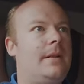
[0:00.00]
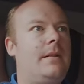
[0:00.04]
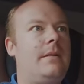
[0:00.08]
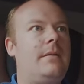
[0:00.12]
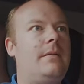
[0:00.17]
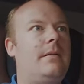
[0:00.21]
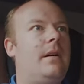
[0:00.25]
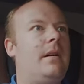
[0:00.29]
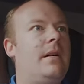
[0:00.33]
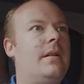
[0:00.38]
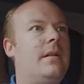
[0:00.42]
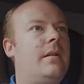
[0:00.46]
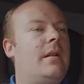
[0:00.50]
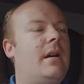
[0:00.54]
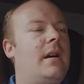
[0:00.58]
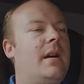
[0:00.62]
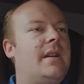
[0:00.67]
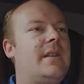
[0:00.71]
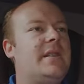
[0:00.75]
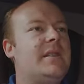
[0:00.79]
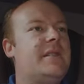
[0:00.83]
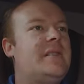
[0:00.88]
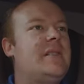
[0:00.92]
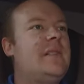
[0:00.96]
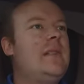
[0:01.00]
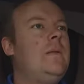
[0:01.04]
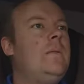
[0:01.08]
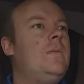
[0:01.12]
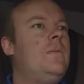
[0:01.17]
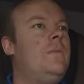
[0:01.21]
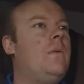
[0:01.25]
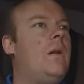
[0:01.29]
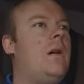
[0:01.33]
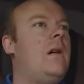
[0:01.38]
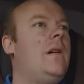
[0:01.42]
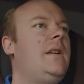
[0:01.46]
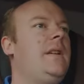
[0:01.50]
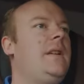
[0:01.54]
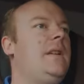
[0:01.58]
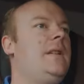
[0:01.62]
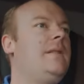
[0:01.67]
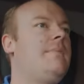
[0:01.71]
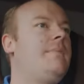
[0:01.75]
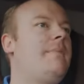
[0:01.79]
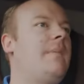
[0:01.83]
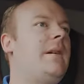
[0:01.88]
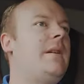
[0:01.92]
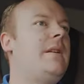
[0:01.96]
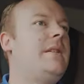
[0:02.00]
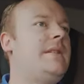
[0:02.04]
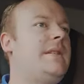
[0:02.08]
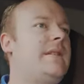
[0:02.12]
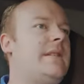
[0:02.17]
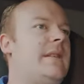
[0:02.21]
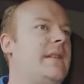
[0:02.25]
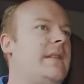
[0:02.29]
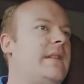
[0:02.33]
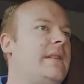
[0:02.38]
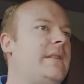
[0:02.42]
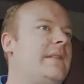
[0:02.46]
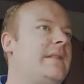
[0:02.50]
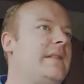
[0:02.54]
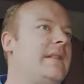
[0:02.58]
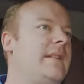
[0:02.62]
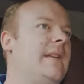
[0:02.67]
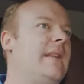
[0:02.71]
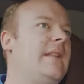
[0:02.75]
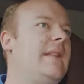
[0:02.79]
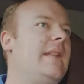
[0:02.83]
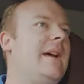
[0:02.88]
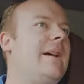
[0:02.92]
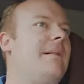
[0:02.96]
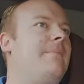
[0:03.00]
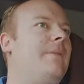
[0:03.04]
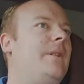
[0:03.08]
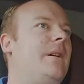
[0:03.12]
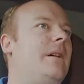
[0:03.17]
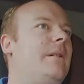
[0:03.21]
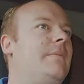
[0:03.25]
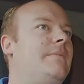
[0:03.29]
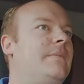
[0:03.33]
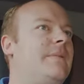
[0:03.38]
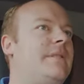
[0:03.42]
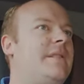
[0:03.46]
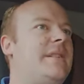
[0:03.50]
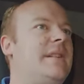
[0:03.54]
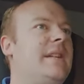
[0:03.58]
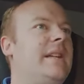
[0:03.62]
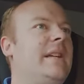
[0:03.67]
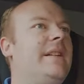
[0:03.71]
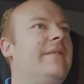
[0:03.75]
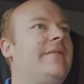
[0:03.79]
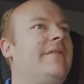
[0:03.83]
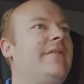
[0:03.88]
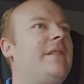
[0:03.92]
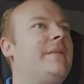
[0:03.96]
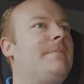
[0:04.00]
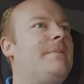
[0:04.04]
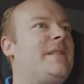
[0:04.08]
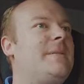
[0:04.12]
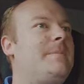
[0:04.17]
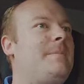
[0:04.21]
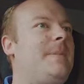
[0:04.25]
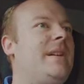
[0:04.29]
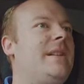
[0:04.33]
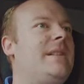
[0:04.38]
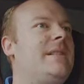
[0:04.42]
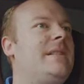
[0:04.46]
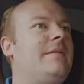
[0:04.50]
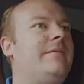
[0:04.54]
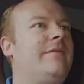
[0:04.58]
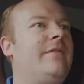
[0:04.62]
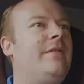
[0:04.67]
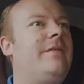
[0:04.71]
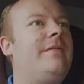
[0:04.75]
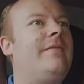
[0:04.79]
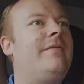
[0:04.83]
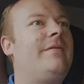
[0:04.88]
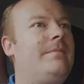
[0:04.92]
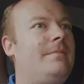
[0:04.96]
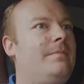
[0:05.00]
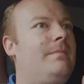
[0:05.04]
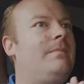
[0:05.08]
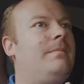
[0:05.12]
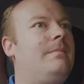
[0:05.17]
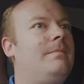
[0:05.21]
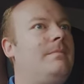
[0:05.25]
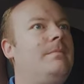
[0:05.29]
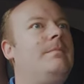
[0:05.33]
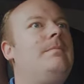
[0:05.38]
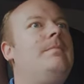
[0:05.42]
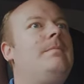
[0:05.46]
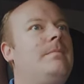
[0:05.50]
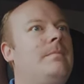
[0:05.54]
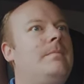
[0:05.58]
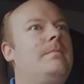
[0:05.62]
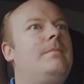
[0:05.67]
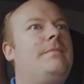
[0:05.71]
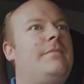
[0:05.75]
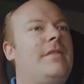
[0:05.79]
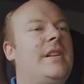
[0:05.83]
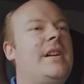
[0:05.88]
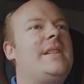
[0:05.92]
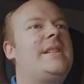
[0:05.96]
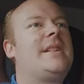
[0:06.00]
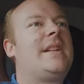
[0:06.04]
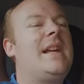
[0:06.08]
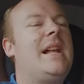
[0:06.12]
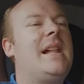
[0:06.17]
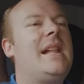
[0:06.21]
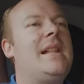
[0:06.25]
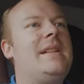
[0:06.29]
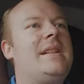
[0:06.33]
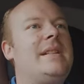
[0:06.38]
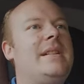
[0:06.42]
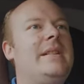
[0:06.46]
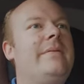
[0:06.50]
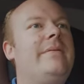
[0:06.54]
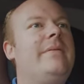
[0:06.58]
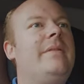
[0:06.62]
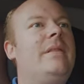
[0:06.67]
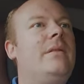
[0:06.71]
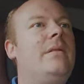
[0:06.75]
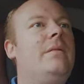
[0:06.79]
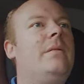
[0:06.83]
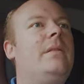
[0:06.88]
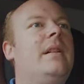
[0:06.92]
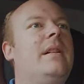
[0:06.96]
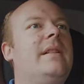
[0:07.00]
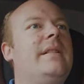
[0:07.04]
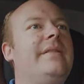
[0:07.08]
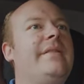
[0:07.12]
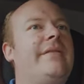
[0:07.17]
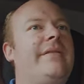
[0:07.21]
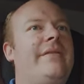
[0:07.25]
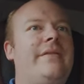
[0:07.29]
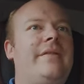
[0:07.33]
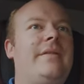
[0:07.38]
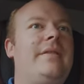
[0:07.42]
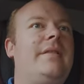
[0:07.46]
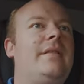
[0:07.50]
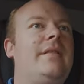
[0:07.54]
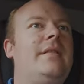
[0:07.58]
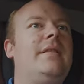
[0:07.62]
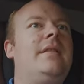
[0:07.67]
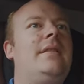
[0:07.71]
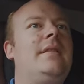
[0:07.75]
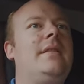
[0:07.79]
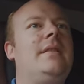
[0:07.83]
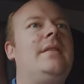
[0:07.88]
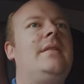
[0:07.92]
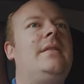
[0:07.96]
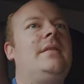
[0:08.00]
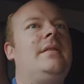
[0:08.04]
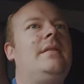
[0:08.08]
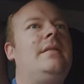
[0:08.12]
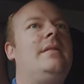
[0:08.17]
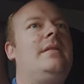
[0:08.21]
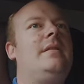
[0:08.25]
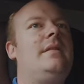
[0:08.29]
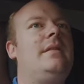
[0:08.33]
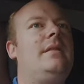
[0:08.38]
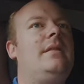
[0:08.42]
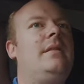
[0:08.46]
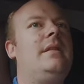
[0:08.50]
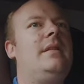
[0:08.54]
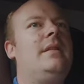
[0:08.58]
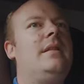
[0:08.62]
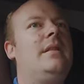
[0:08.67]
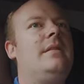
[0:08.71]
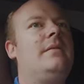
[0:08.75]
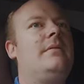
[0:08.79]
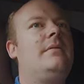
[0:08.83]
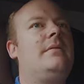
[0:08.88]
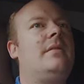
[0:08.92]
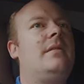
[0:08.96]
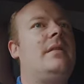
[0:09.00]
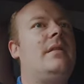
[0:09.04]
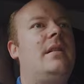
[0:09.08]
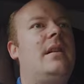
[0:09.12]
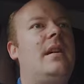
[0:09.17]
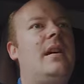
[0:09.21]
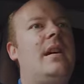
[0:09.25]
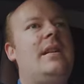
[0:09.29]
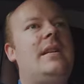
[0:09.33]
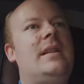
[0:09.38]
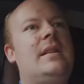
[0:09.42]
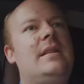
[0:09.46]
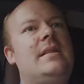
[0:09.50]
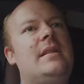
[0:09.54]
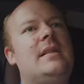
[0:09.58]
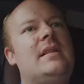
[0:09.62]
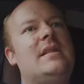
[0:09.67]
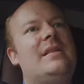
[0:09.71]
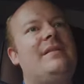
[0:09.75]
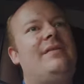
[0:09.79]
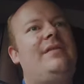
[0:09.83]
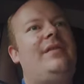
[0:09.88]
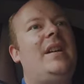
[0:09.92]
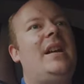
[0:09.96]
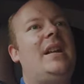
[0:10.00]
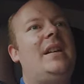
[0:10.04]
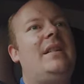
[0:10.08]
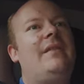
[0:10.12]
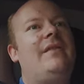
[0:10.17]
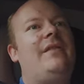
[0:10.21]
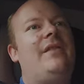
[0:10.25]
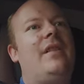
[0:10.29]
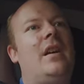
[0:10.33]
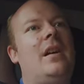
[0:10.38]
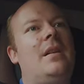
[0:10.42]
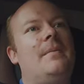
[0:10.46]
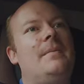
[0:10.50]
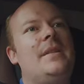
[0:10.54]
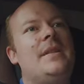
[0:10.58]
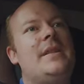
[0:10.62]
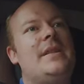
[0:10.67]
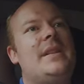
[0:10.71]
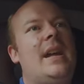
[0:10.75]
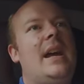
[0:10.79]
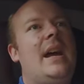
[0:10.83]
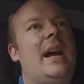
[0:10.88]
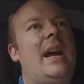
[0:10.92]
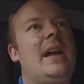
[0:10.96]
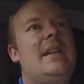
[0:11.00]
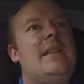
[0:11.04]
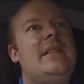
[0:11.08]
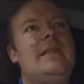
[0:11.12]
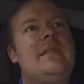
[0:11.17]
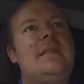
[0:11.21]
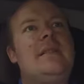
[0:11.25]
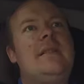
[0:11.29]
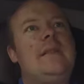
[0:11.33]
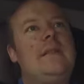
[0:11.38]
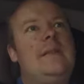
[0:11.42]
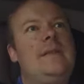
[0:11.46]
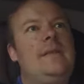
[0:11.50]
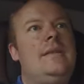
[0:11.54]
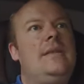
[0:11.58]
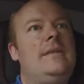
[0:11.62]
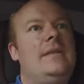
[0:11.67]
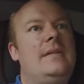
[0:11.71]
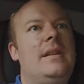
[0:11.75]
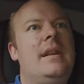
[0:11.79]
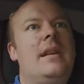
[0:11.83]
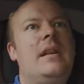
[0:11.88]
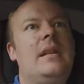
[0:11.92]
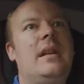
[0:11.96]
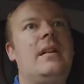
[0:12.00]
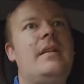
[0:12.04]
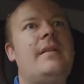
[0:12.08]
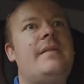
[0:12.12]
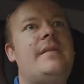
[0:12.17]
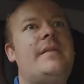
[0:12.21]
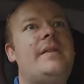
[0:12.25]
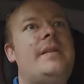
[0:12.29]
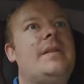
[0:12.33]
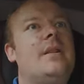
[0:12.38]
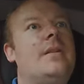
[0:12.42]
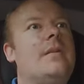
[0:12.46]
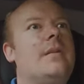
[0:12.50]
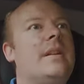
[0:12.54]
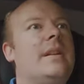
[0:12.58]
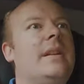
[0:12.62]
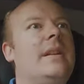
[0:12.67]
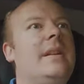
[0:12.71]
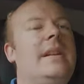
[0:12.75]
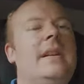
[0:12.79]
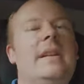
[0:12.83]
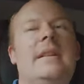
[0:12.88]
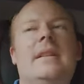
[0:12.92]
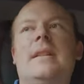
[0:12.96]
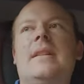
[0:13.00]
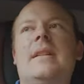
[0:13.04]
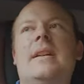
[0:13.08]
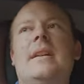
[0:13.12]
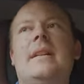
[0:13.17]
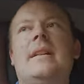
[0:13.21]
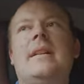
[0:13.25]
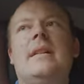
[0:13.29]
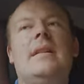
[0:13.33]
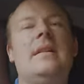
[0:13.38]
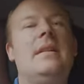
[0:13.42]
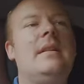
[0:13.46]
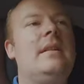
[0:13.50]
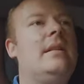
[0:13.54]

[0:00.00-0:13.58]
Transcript: I, I, can see why you might see that, but I'm seeing it from the perspective of practicality, real life, you know, and it does affect farmers and the livestock at the end of the day.